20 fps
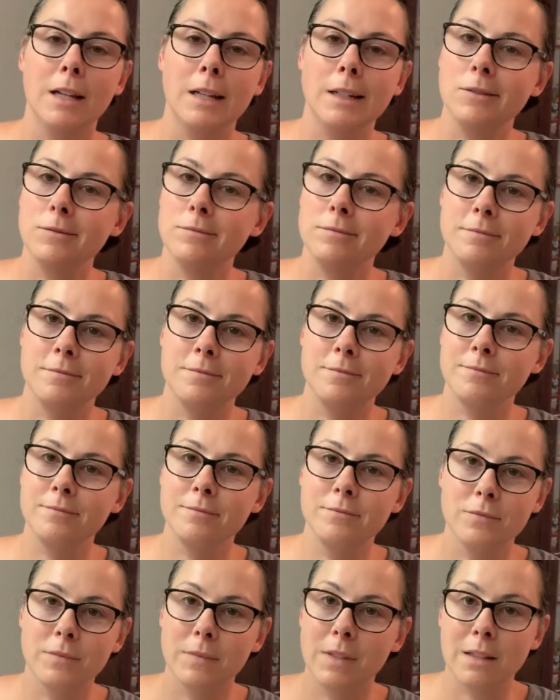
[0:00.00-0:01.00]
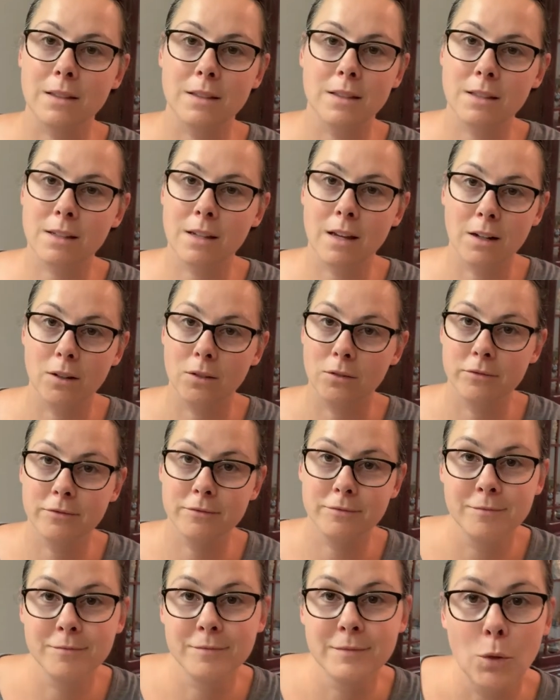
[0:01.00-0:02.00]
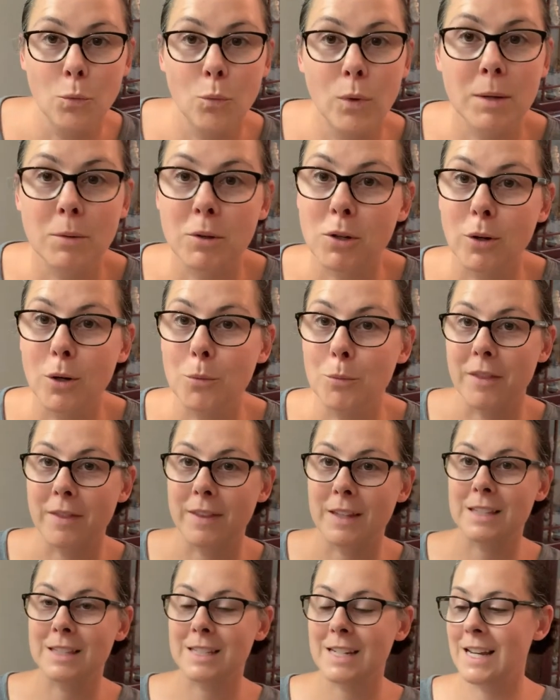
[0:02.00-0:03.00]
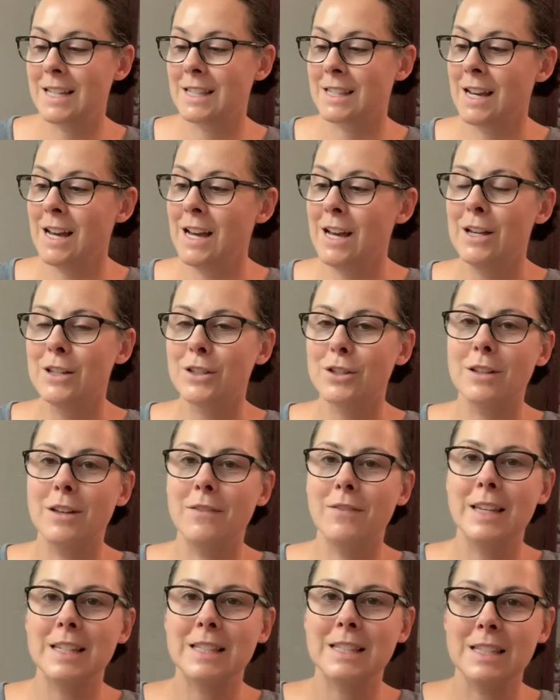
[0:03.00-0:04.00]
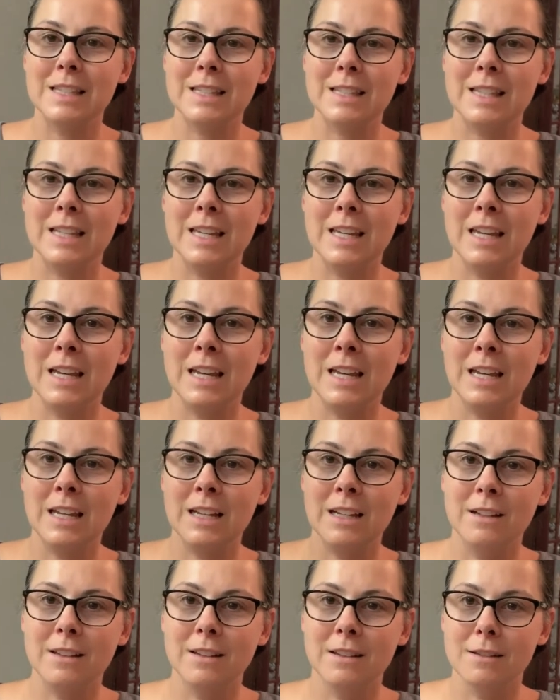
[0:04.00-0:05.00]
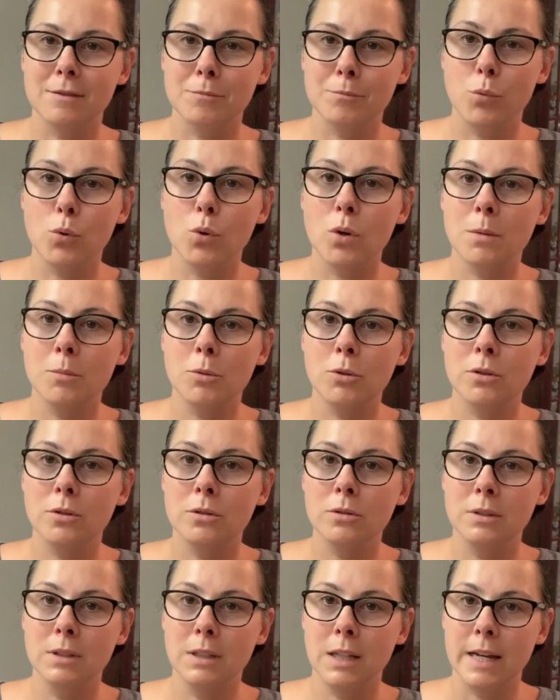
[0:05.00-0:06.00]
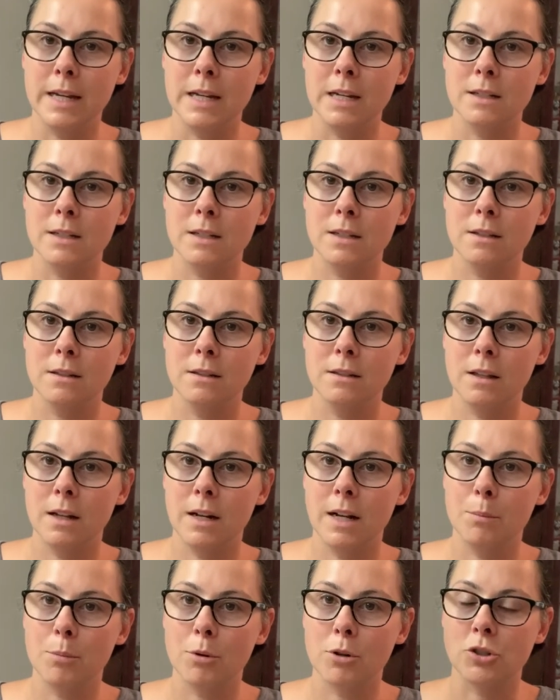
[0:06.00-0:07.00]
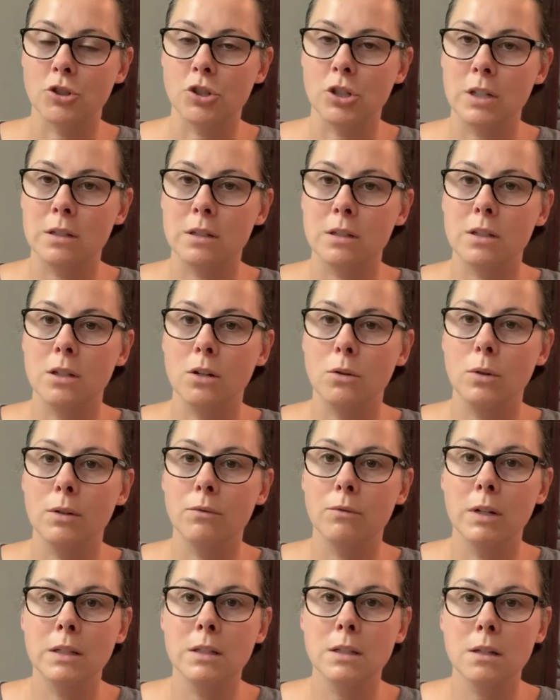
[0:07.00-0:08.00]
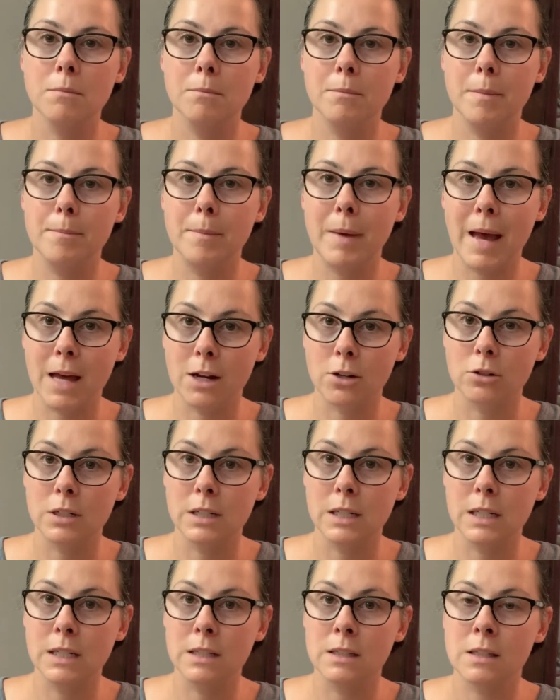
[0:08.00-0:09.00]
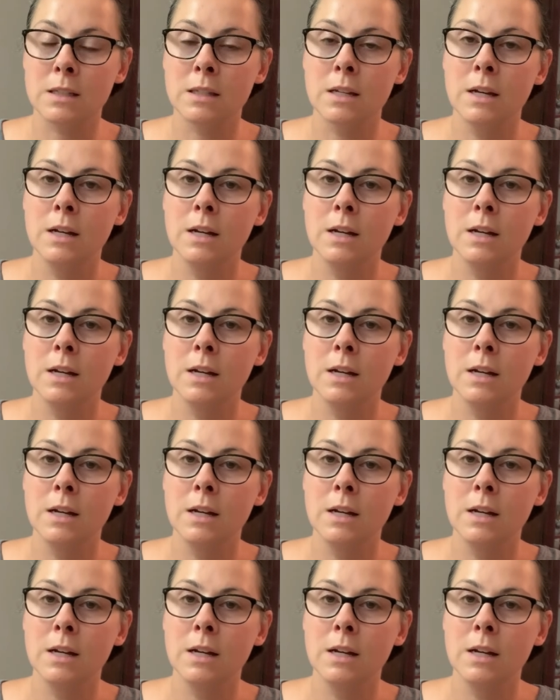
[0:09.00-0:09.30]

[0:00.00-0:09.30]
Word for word: and that's kind of what I'm going with these days. So then this is the portable light that I purchased. So it runs on batteries.